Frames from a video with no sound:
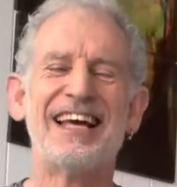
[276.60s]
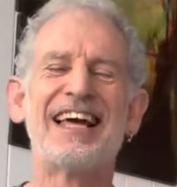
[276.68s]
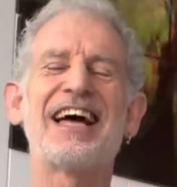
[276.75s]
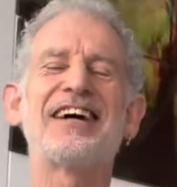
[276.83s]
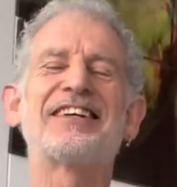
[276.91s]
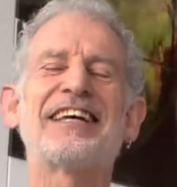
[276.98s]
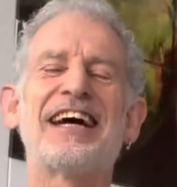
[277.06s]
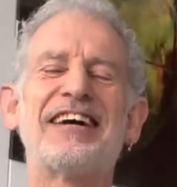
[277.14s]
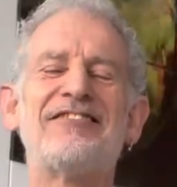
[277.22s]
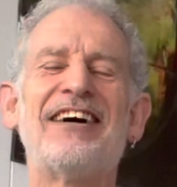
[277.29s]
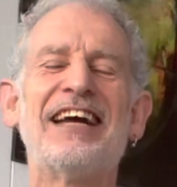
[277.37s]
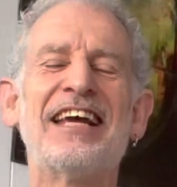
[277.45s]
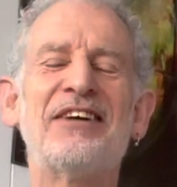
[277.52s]
Okay,
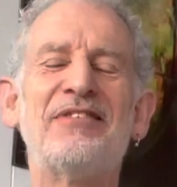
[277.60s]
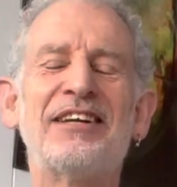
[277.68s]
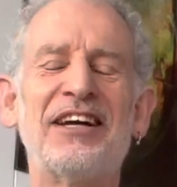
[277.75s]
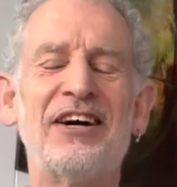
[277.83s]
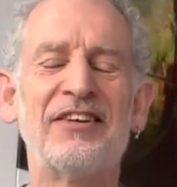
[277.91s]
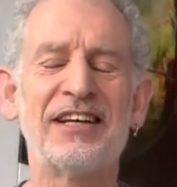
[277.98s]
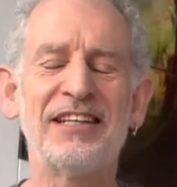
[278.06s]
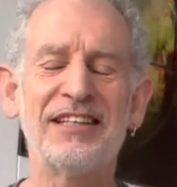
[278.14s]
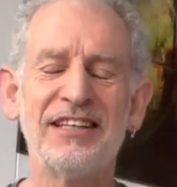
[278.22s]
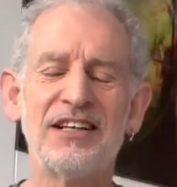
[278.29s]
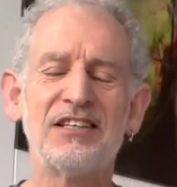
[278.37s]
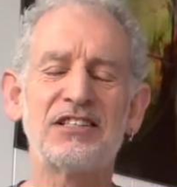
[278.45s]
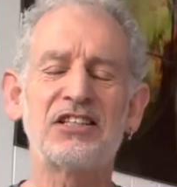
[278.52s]
right, here we go then.
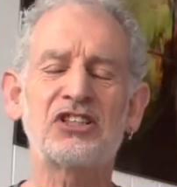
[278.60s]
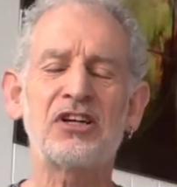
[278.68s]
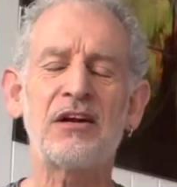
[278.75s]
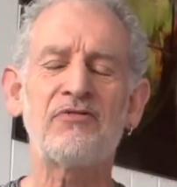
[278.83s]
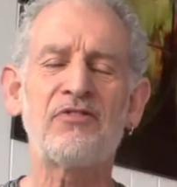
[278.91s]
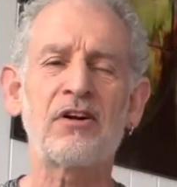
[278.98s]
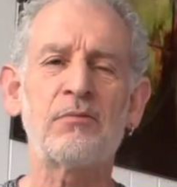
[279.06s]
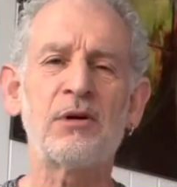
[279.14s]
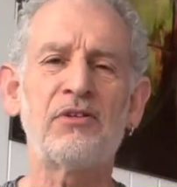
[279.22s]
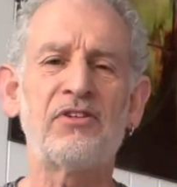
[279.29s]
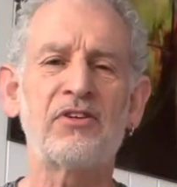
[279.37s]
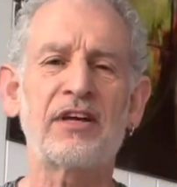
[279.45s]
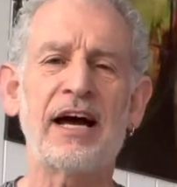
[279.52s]
So try and follow me if
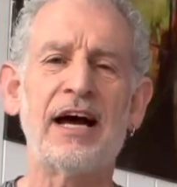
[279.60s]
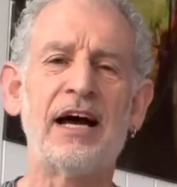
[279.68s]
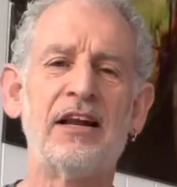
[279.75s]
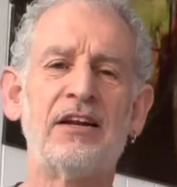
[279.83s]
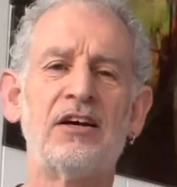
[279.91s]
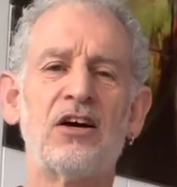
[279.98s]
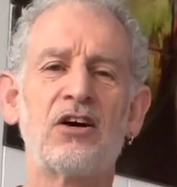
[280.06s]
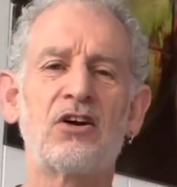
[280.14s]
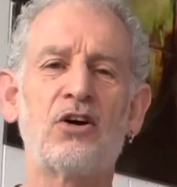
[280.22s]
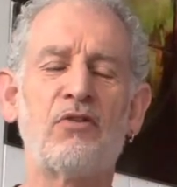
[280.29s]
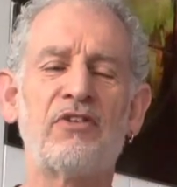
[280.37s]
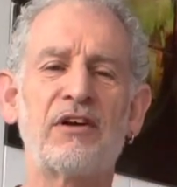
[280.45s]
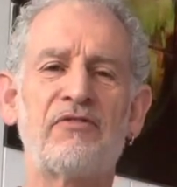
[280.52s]
you can.
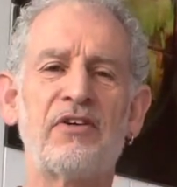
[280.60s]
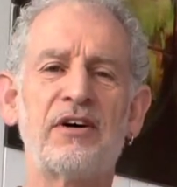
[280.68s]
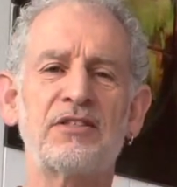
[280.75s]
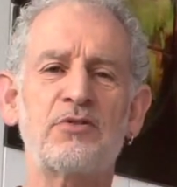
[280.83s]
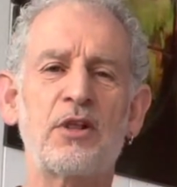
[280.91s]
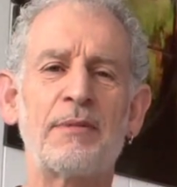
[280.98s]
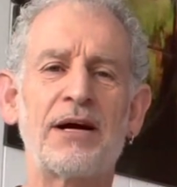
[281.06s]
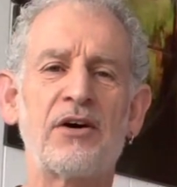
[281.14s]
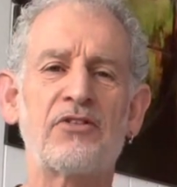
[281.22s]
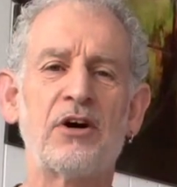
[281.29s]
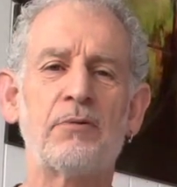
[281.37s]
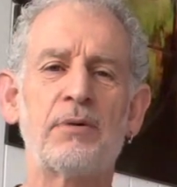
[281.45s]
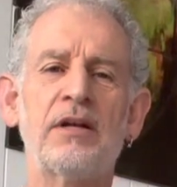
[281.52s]
Coughing first with the mouth
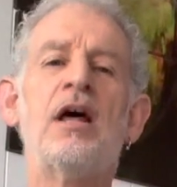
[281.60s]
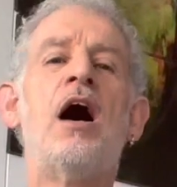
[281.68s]
open.